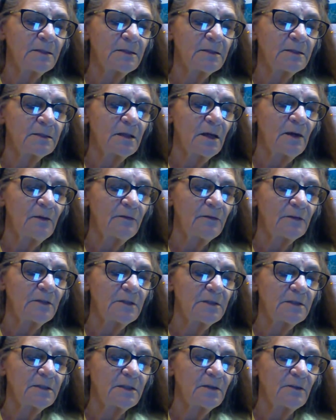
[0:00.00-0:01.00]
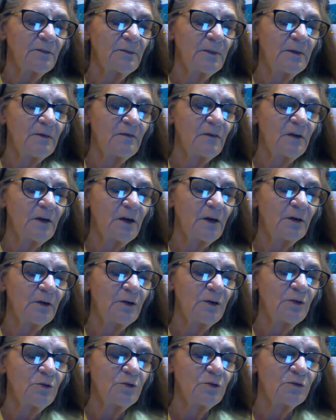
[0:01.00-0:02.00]
discoveries that have been very
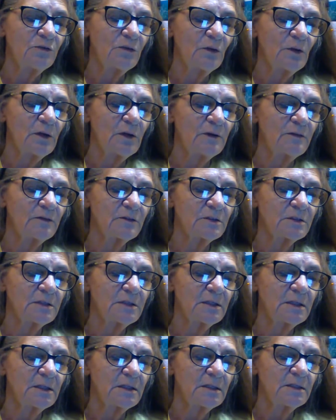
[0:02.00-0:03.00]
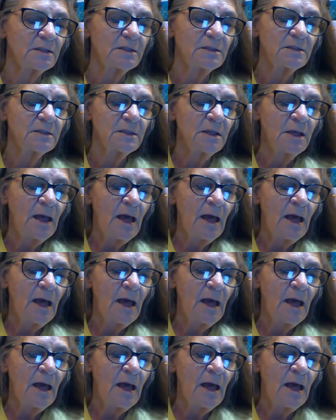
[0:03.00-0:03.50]
useful ever since.